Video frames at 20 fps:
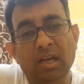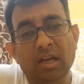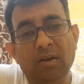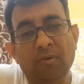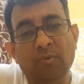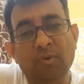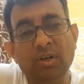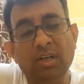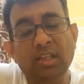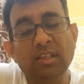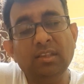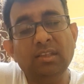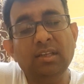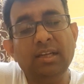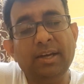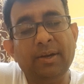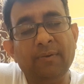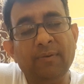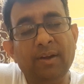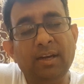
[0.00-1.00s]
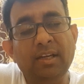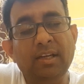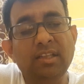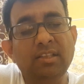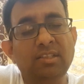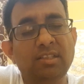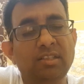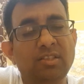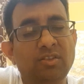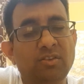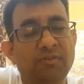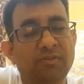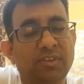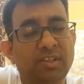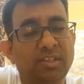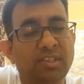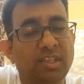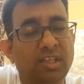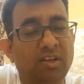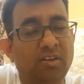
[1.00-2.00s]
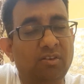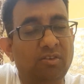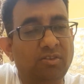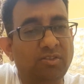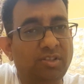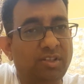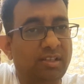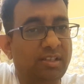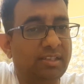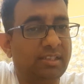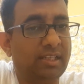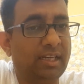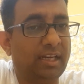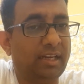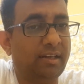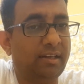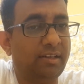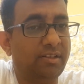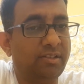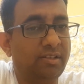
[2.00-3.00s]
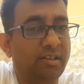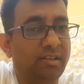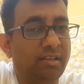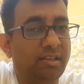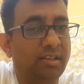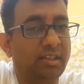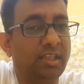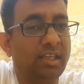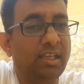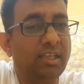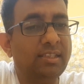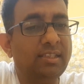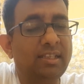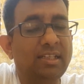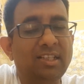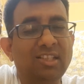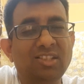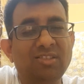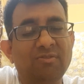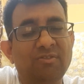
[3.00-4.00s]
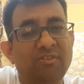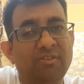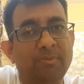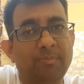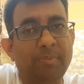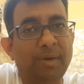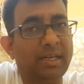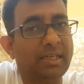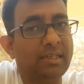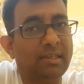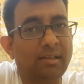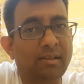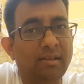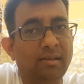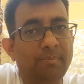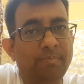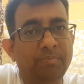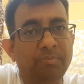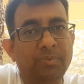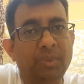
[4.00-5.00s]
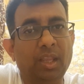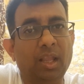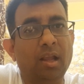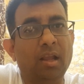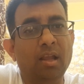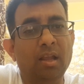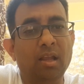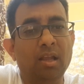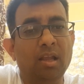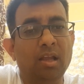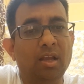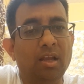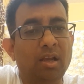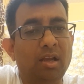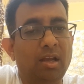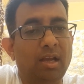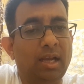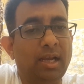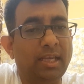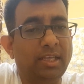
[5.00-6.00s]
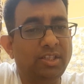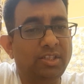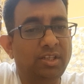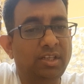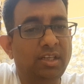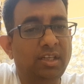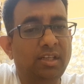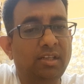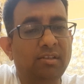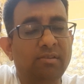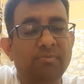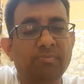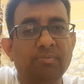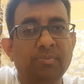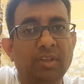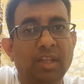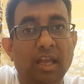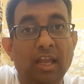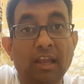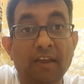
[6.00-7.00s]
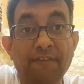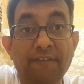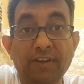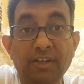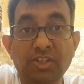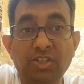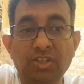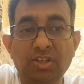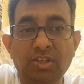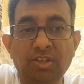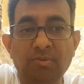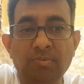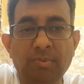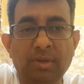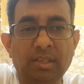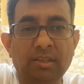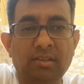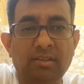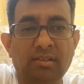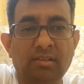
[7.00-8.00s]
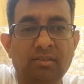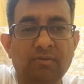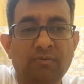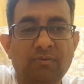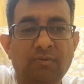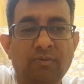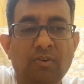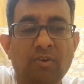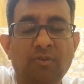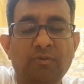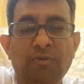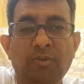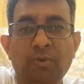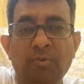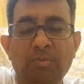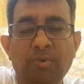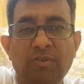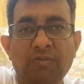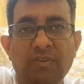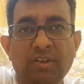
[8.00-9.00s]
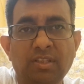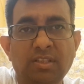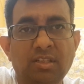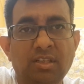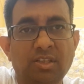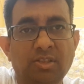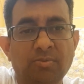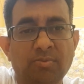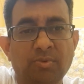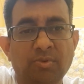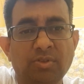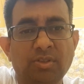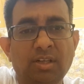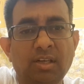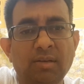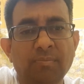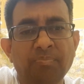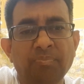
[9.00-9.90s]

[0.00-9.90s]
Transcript: What are the advantages of this ecological sanitation? The thing is, it is practical, hygienic, efficient method of human waste disposal.